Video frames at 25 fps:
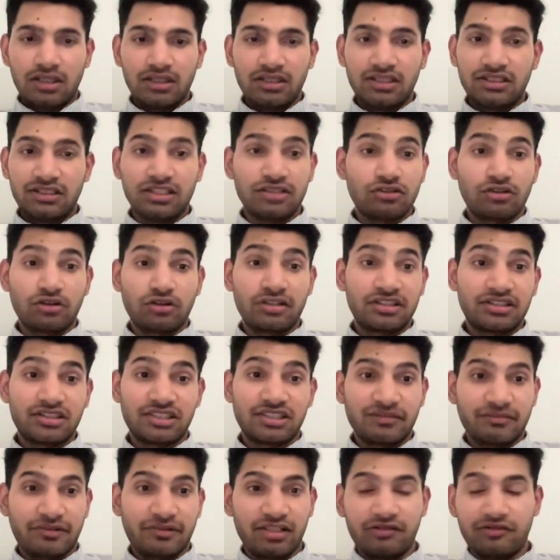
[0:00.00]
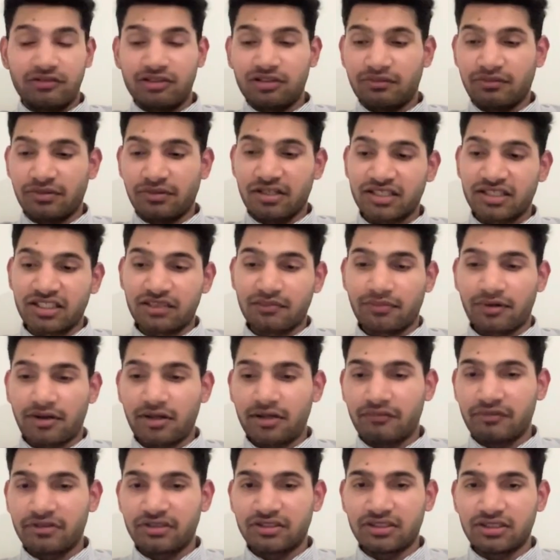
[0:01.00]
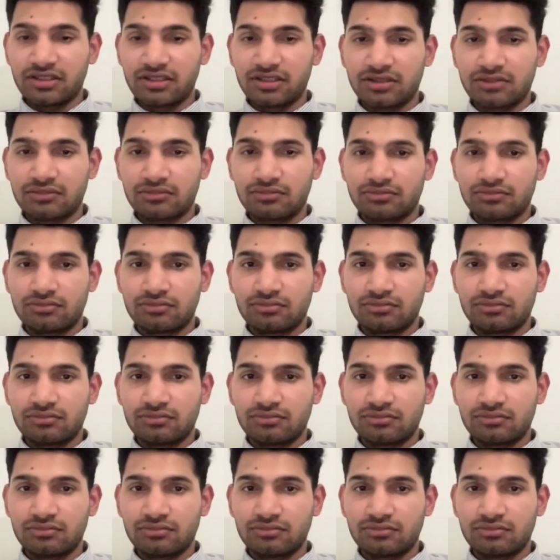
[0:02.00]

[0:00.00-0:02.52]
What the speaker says: This is not necessary by the pricing part, which is